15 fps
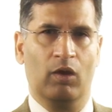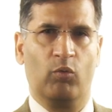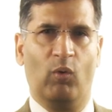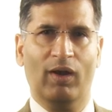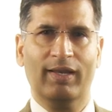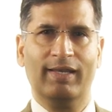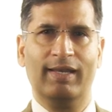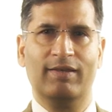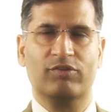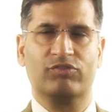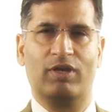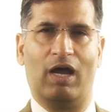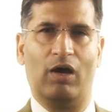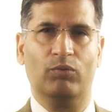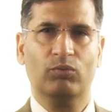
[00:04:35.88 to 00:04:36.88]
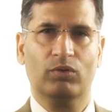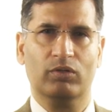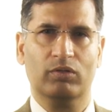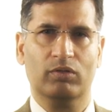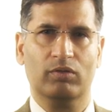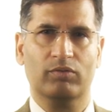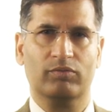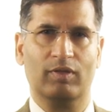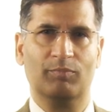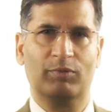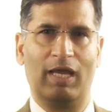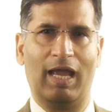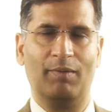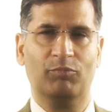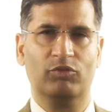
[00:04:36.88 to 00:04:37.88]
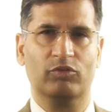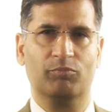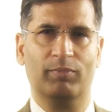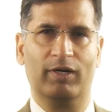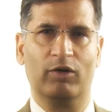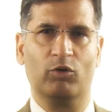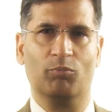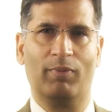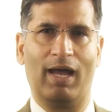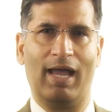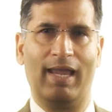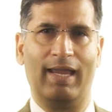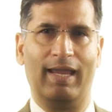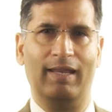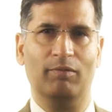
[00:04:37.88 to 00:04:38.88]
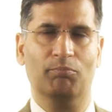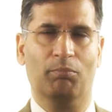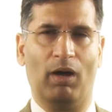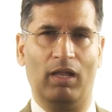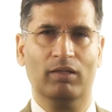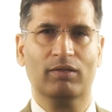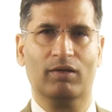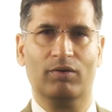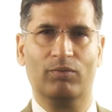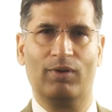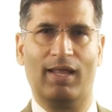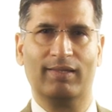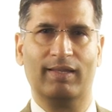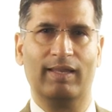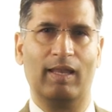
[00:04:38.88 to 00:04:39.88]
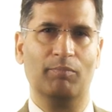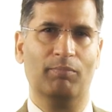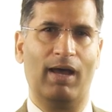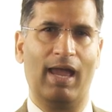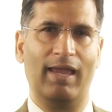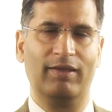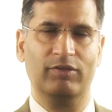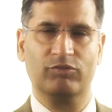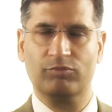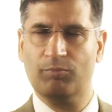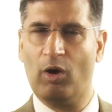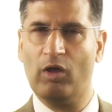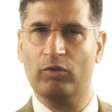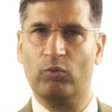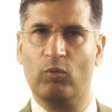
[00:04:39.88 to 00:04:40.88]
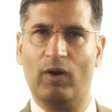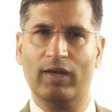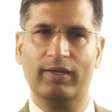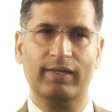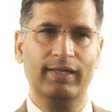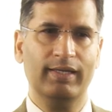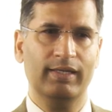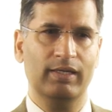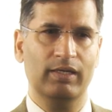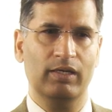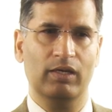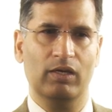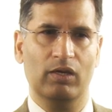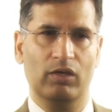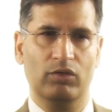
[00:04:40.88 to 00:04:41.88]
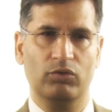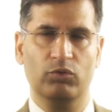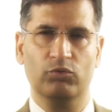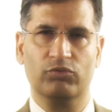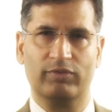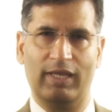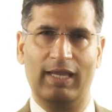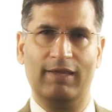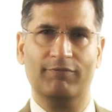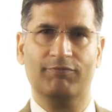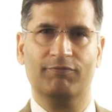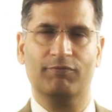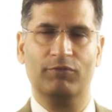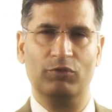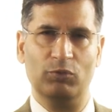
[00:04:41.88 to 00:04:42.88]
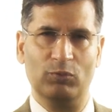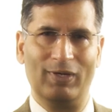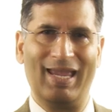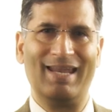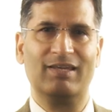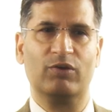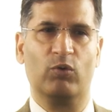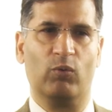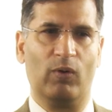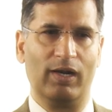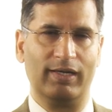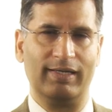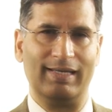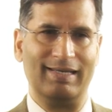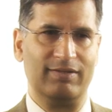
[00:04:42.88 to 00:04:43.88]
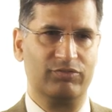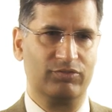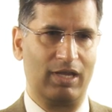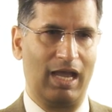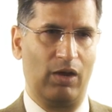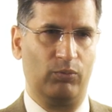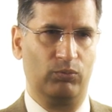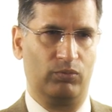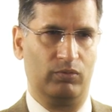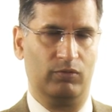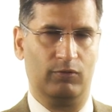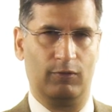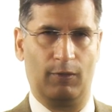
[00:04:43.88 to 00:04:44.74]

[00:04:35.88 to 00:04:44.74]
Quantity discount. Sometimes it's better to buy in bulk rather than buying in small quantity. You get quantity discount.